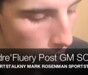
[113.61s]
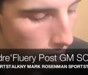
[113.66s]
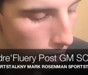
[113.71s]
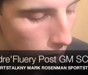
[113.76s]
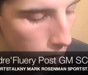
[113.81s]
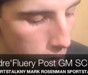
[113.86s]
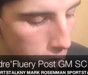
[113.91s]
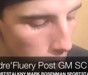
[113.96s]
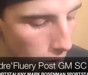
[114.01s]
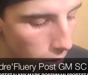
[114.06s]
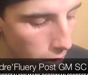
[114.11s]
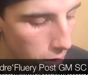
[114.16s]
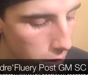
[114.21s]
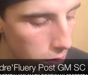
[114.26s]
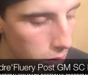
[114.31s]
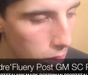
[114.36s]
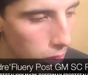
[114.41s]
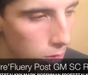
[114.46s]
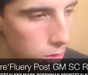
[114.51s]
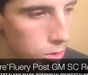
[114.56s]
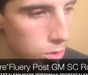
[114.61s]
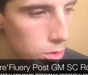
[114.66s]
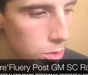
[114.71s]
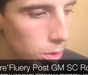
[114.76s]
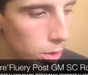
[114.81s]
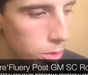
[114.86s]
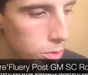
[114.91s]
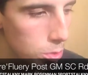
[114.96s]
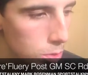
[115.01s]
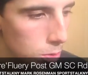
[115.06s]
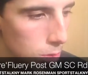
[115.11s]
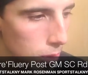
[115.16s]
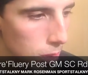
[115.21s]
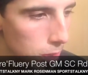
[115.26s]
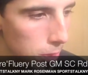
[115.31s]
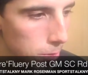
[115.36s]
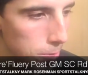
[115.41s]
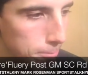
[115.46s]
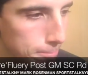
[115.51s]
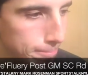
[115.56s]
It's okay. You know, I'll just try
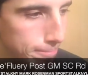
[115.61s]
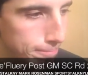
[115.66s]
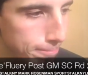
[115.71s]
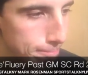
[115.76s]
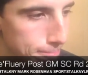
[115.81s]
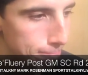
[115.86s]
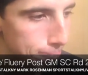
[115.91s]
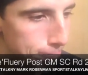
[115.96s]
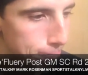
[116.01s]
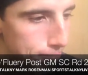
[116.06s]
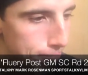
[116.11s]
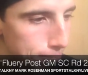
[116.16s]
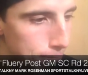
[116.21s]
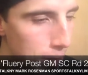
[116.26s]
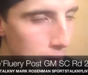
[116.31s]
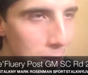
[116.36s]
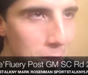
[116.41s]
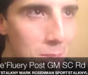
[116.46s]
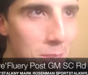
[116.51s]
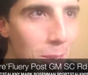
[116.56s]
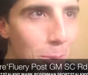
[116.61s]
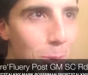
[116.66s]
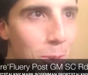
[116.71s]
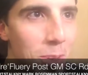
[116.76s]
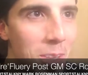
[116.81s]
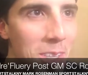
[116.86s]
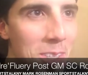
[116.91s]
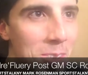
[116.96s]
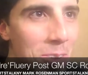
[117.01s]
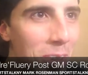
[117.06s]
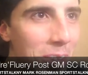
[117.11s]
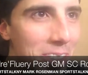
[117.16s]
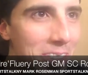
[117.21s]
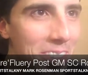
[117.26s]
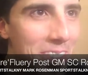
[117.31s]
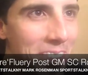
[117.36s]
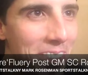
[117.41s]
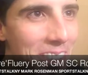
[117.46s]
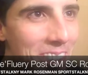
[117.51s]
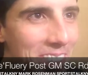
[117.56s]
to stop the next one, you
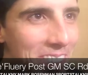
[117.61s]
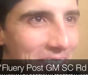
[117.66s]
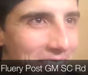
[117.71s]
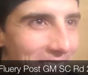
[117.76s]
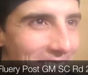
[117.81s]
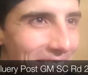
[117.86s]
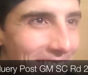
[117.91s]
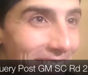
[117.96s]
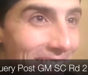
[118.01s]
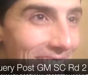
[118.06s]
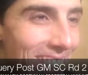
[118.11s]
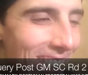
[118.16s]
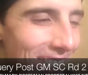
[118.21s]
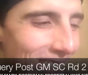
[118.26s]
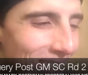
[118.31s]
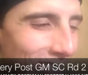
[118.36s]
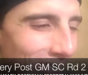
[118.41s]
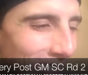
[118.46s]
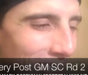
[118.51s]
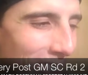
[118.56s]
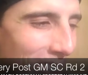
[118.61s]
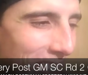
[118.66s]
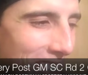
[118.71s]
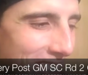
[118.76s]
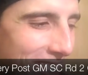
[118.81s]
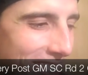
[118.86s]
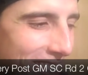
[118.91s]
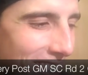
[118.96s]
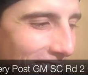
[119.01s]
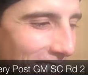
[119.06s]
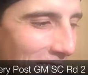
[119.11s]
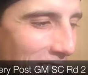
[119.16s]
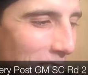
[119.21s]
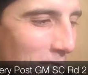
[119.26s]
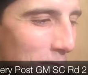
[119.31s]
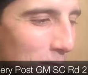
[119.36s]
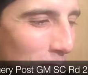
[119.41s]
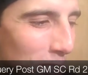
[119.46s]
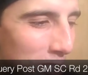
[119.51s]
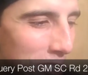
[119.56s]
know, and go from there. Not think
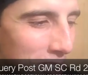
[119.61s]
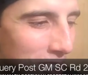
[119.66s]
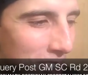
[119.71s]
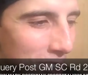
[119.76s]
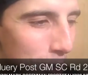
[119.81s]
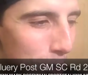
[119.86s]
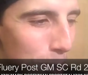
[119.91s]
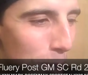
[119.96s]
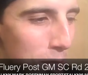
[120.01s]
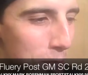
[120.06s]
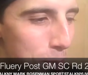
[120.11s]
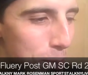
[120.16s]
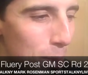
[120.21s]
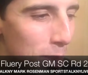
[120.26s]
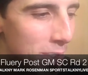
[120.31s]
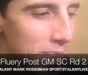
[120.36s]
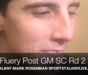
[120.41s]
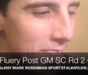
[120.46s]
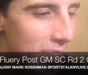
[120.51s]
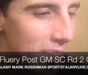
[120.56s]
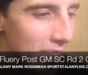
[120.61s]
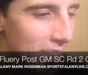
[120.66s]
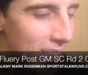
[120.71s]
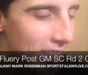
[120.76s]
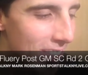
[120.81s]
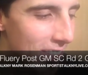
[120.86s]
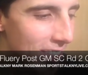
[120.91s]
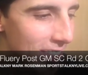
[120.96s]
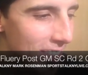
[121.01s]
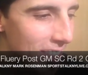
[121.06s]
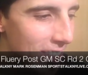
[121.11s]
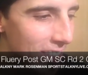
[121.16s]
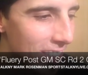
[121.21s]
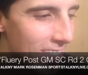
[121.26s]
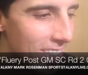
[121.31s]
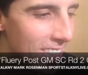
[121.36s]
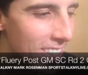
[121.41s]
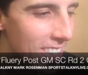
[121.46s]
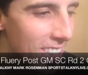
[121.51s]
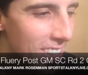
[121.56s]
about too much about the
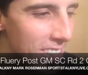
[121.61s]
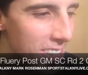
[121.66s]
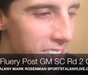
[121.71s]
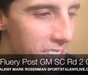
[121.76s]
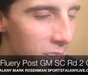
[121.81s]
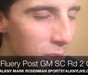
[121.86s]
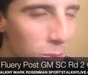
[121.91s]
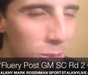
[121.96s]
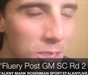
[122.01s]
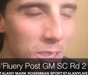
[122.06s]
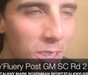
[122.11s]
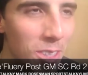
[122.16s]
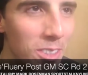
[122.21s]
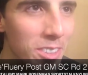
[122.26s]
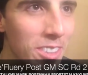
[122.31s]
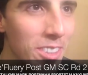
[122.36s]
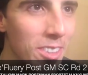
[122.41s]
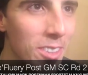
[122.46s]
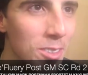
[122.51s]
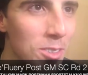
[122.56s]
end result, you know,